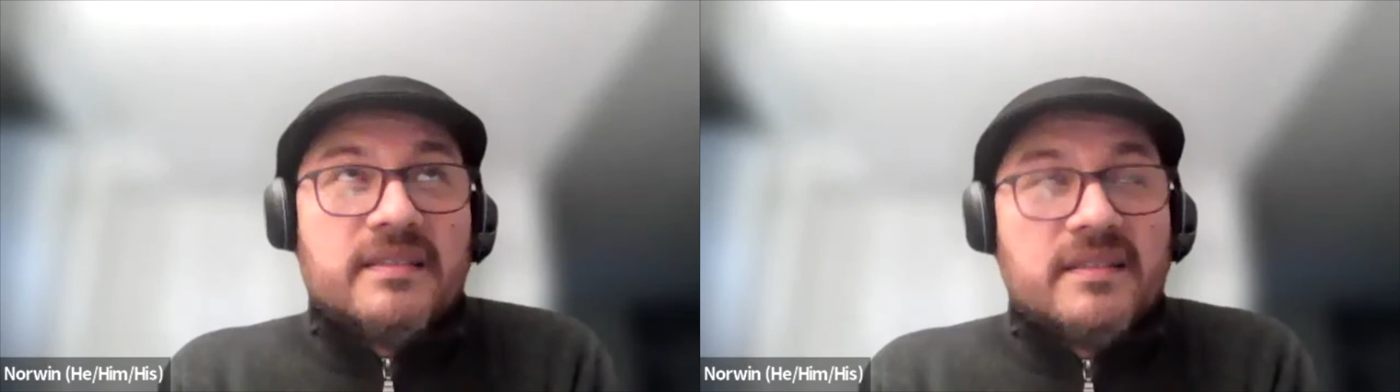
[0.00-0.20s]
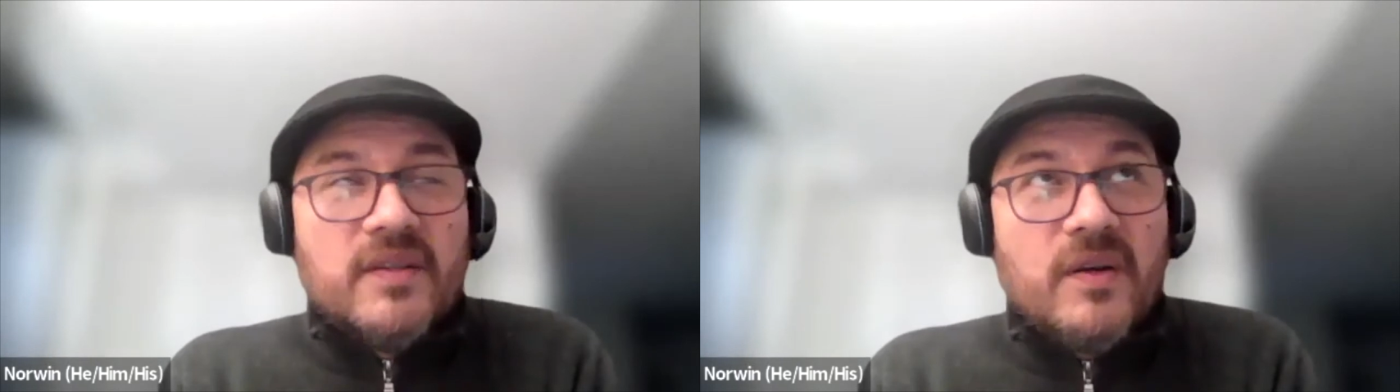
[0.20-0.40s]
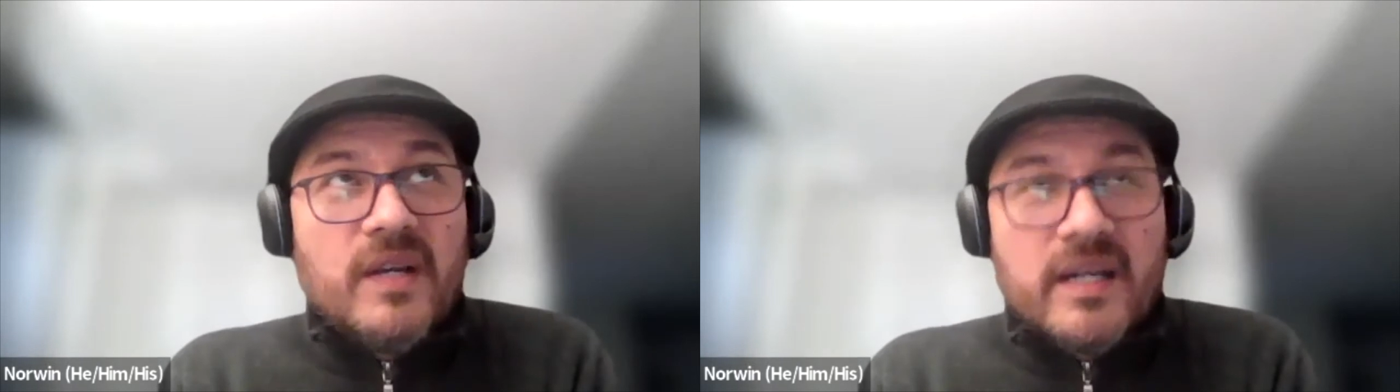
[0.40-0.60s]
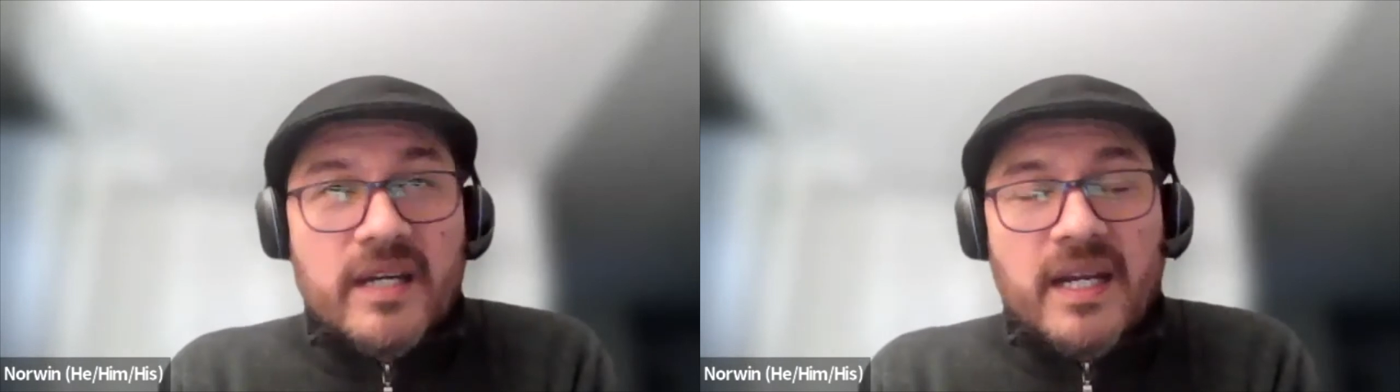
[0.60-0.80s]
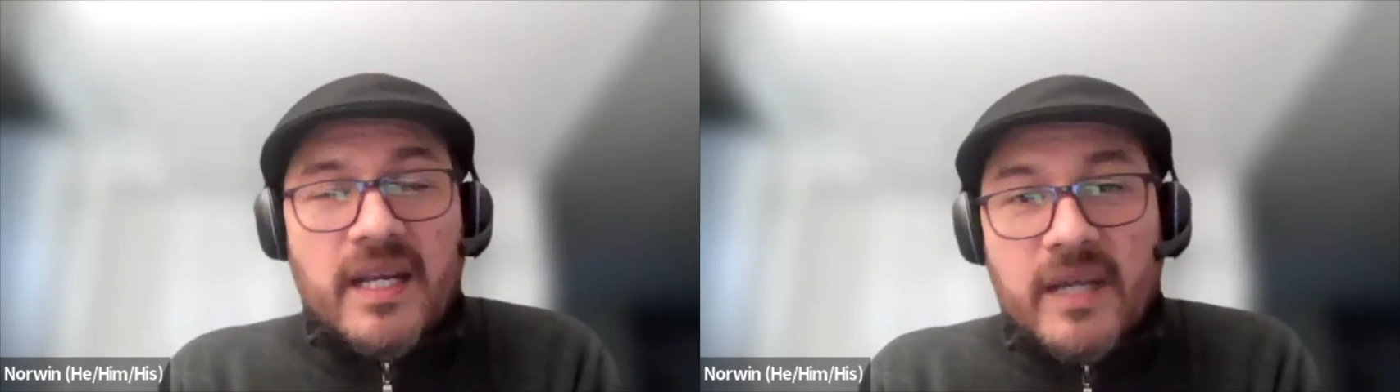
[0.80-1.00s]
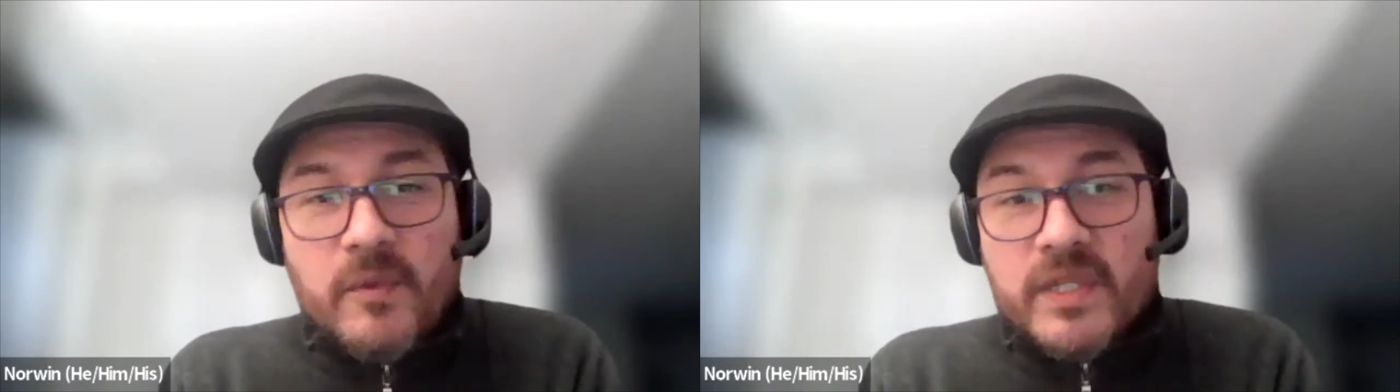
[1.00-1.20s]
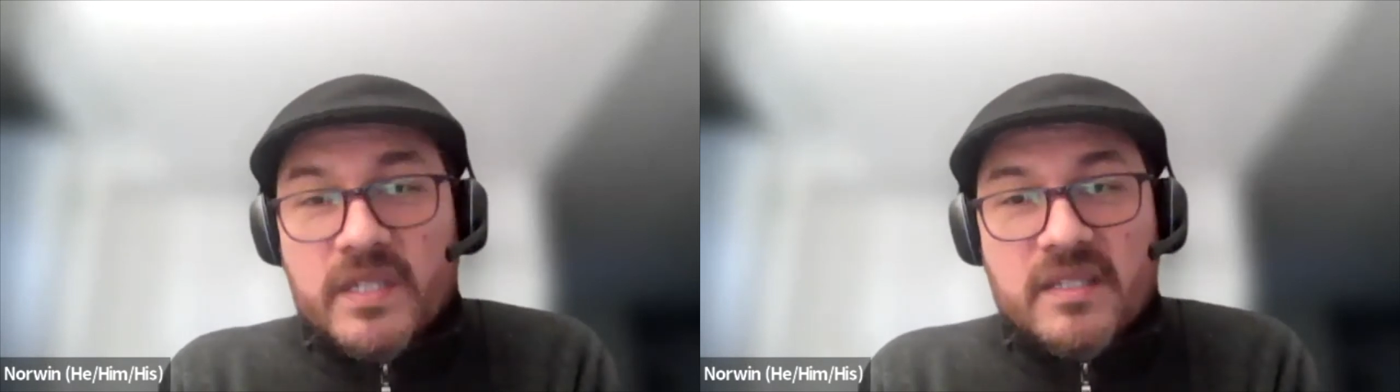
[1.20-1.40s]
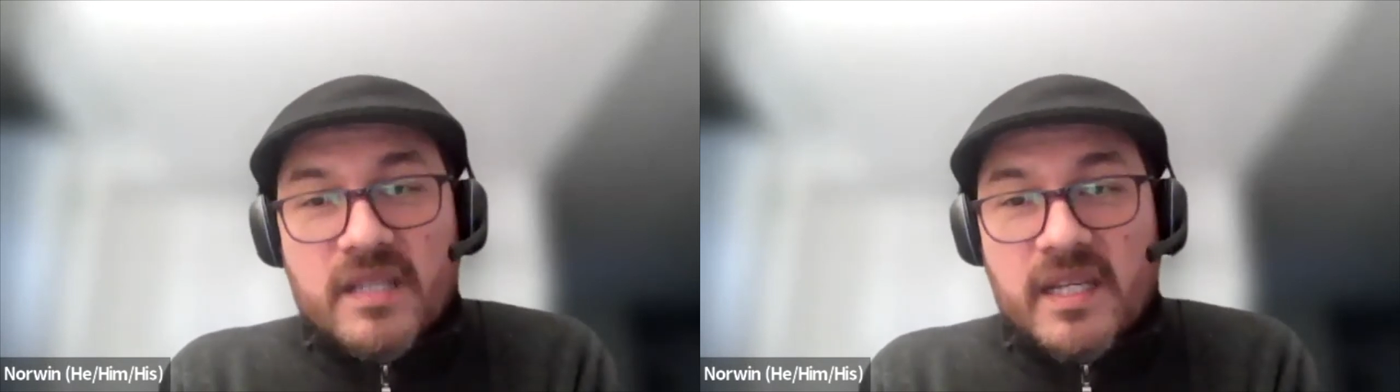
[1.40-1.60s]
learning a language
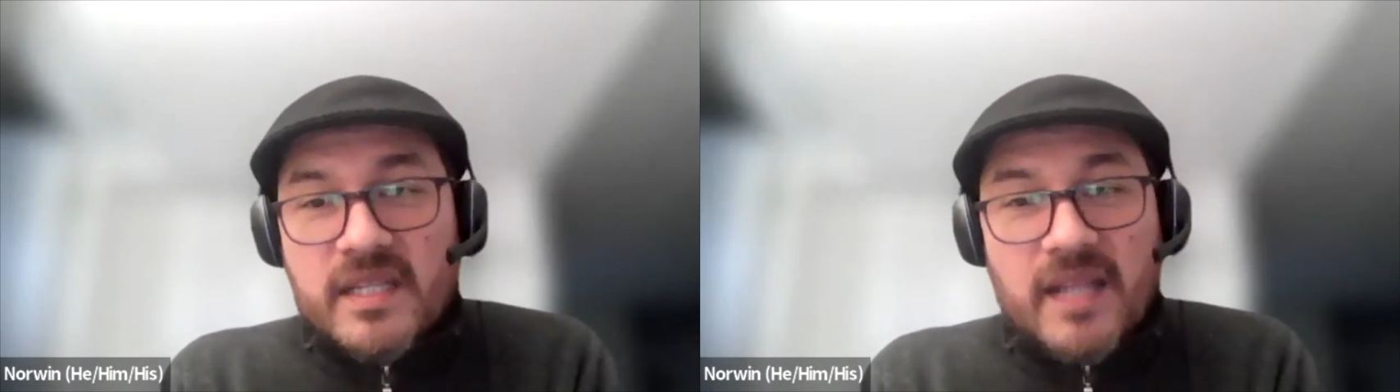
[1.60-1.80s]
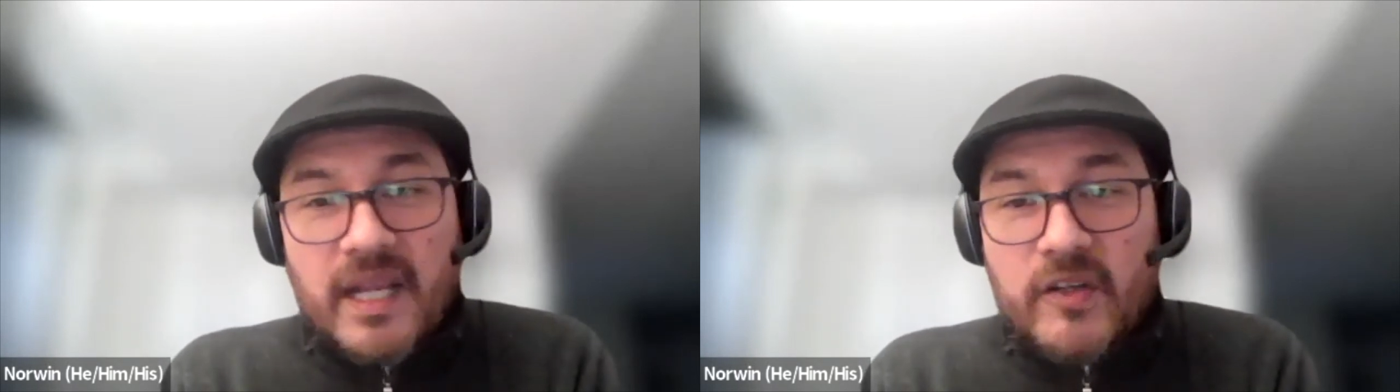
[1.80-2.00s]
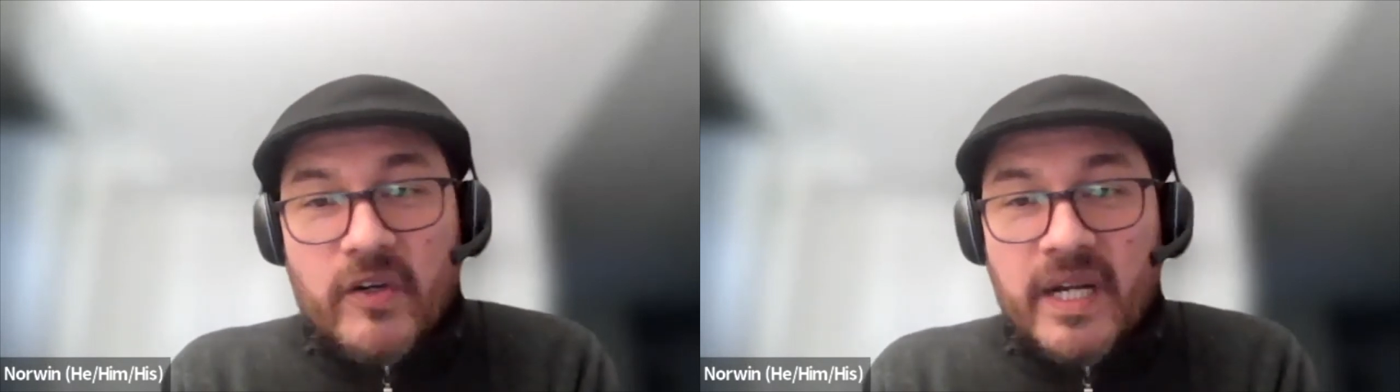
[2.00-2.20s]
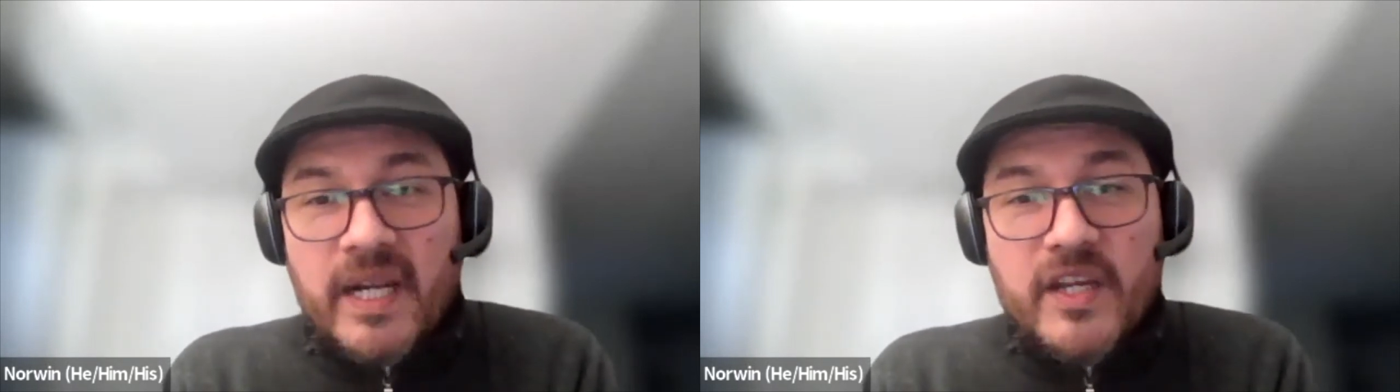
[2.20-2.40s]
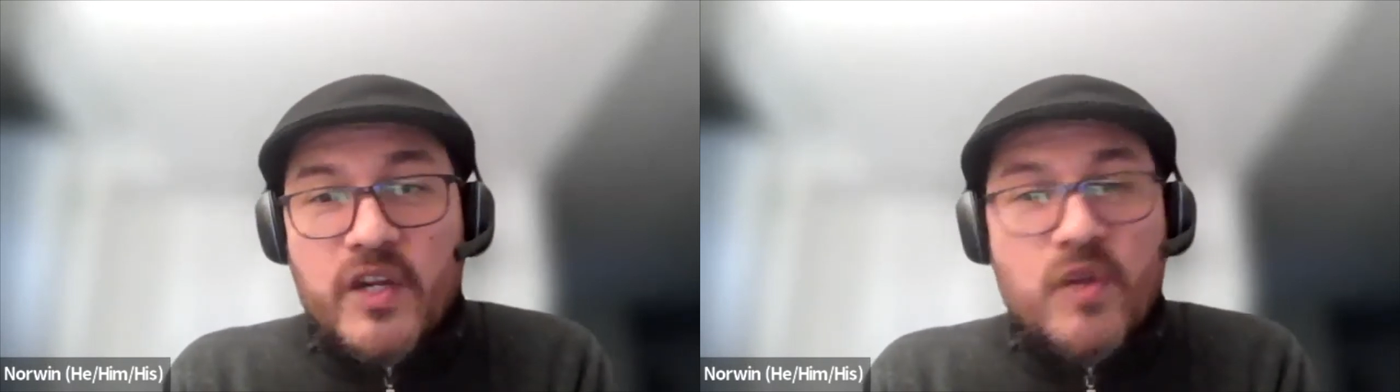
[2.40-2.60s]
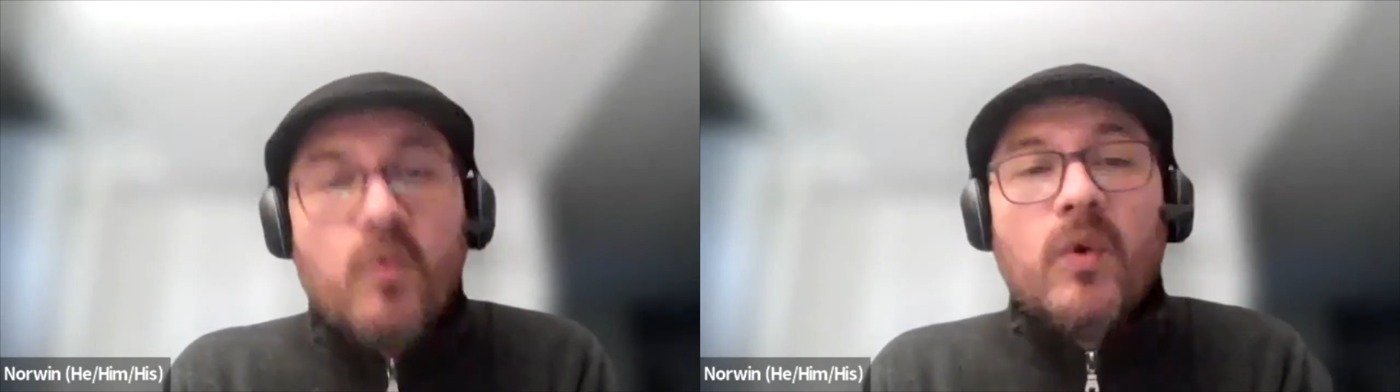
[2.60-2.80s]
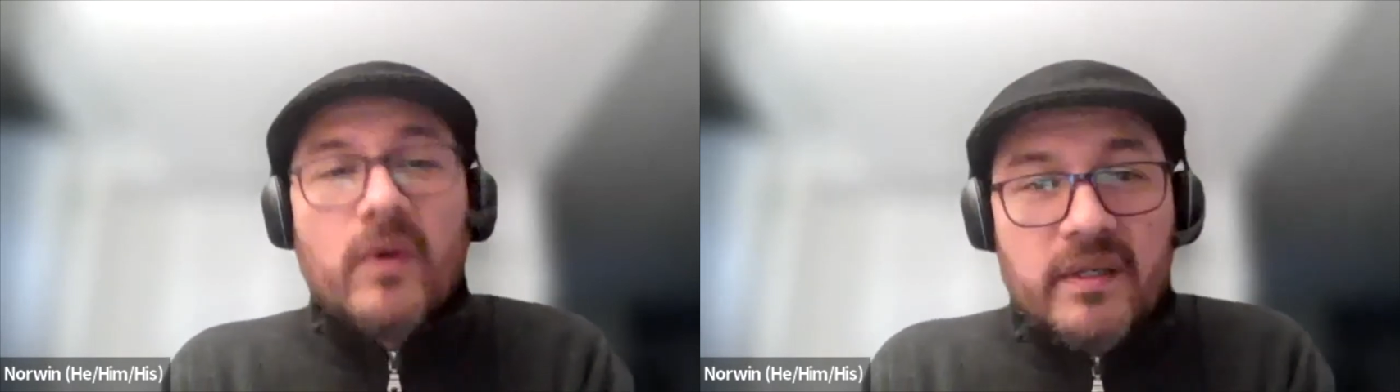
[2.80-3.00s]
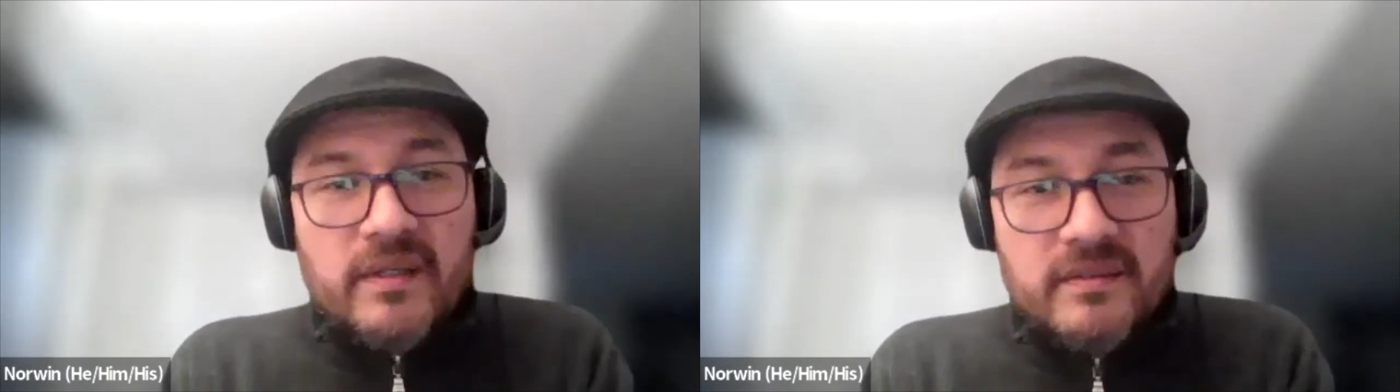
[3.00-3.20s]
is like learning a new word.